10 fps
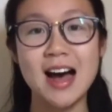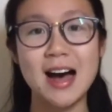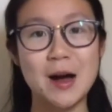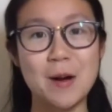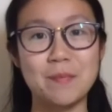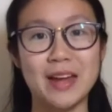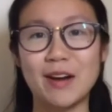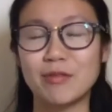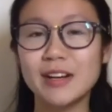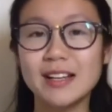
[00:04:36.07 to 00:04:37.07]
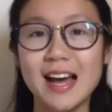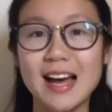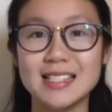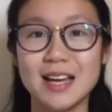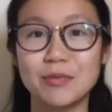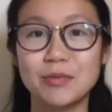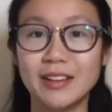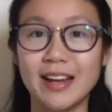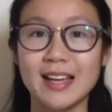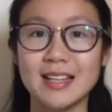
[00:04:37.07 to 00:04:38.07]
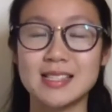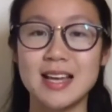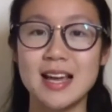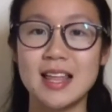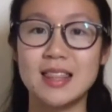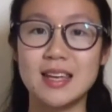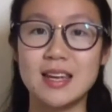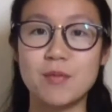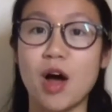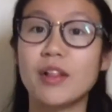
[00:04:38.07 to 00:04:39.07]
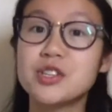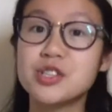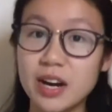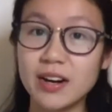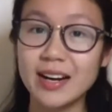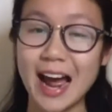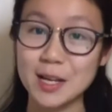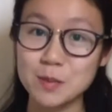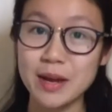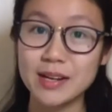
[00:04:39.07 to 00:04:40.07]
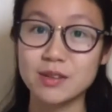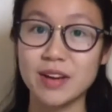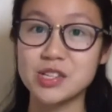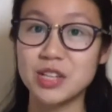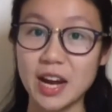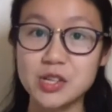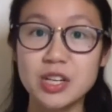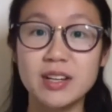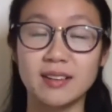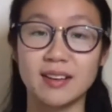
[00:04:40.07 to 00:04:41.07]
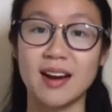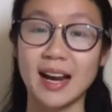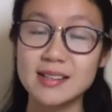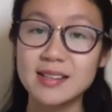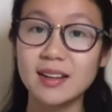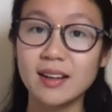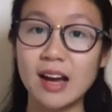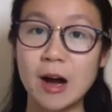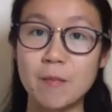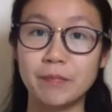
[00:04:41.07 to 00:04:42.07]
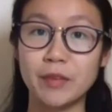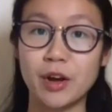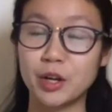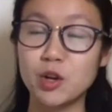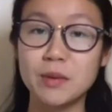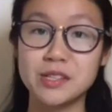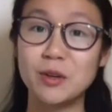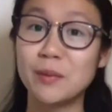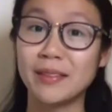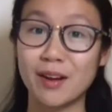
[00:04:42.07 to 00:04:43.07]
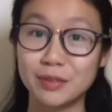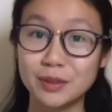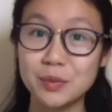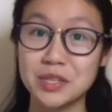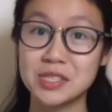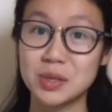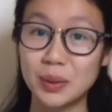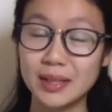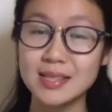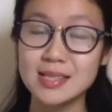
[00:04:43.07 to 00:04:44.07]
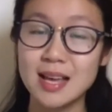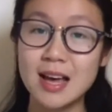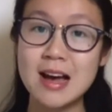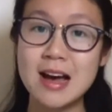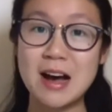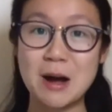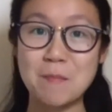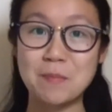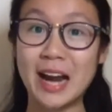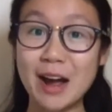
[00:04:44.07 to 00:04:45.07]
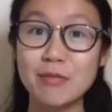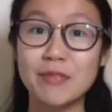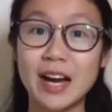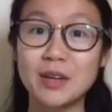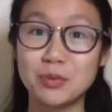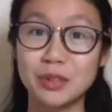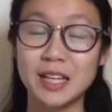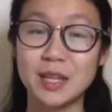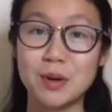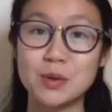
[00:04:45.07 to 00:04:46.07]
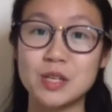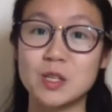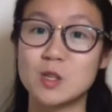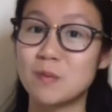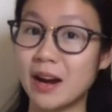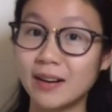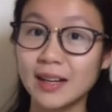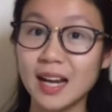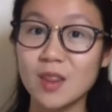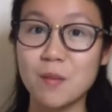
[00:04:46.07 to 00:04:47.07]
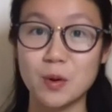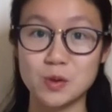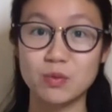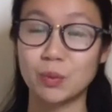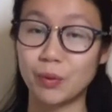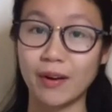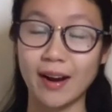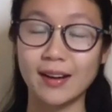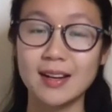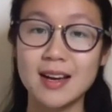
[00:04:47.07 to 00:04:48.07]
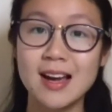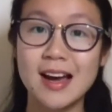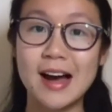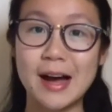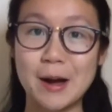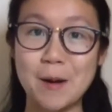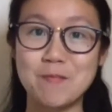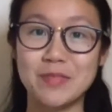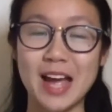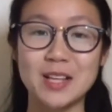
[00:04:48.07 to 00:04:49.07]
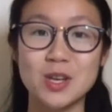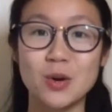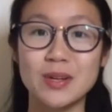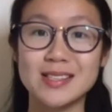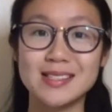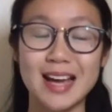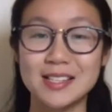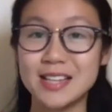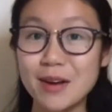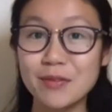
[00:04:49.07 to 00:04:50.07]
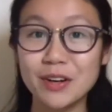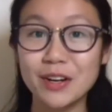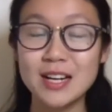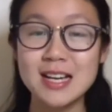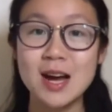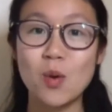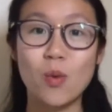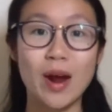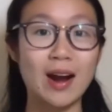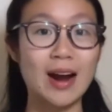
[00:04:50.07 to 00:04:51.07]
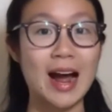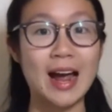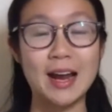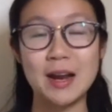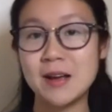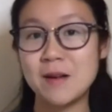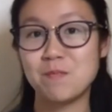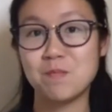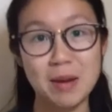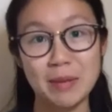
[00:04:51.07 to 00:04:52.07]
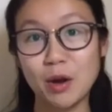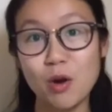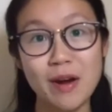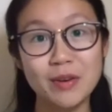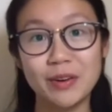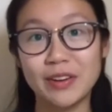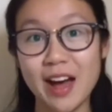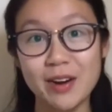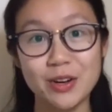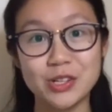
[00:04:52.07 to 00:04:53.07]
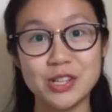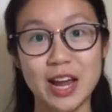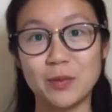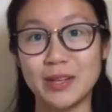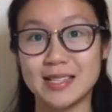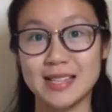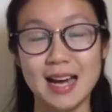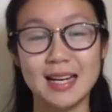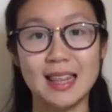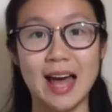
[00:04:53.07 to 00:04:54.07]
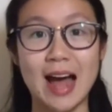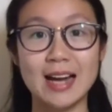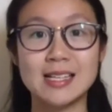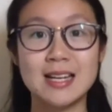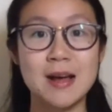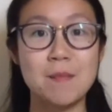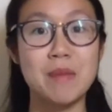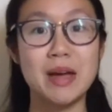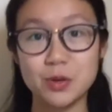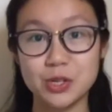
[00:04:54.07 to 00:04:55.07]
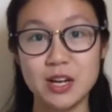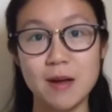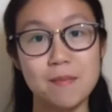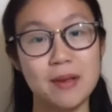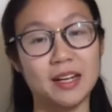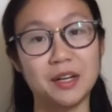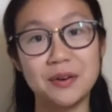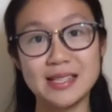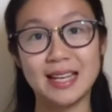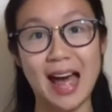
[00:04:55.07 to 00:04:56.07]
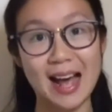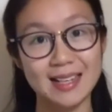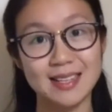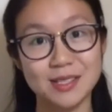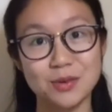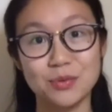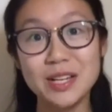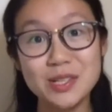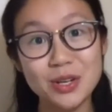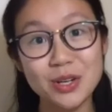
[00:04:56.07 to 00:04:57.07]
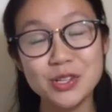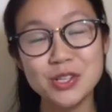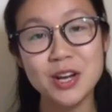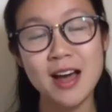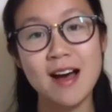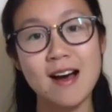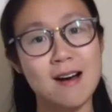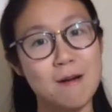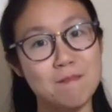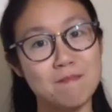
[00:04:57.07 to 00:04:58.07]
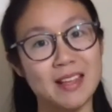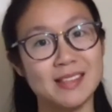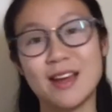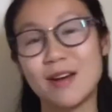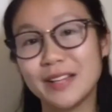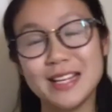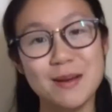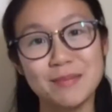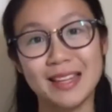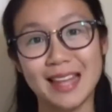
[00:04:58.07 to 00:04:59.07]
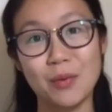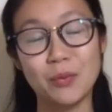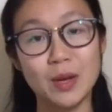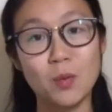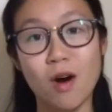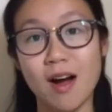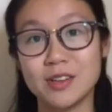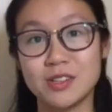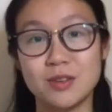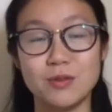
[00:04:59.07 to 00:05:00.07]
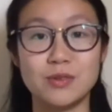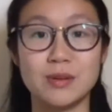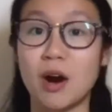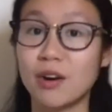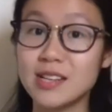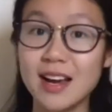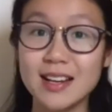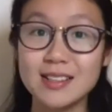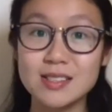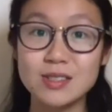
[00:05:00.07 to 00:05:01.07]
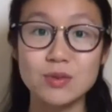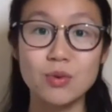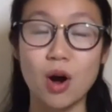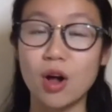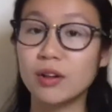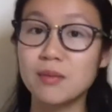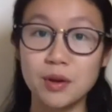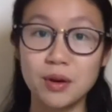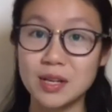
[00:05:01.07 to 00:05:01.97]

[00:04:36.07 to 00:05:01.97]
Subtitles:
And I realized that really it's the knowledge sharing aspect of education and connecting on a human to human level with students that I find really the most inspiring and the most rewarding. And so it's at Stanford where I met my co-founder Janos, and we decided that mentorship and increasing access to research is definitely something that we want to democratize to all communities